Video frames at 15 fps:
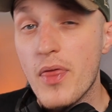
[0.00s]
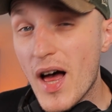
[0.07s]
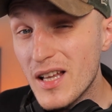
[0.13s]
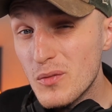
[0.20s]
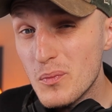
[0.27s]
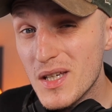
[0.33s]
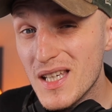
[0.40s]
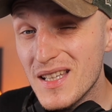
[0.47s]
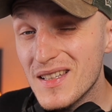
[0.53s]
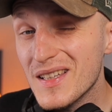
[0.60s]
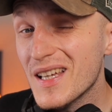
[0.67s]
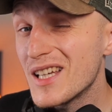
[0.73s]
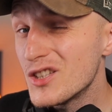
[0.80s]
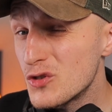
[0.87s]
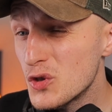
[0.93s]
that means
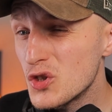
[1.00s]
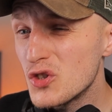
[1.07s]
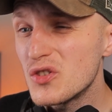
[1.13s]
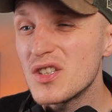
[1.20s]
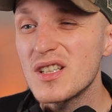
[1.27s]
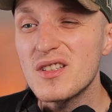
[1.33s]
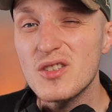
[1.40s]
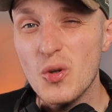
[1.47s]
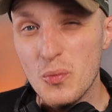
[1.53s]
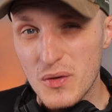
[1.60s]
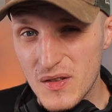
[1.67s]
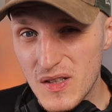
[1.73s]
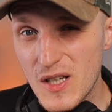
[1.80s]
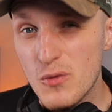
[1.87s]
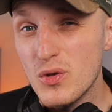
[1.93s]
introducing some
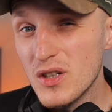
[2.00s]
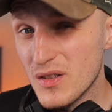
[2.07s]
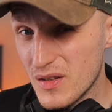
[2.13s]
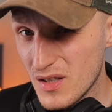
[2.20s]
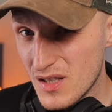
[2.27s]
serious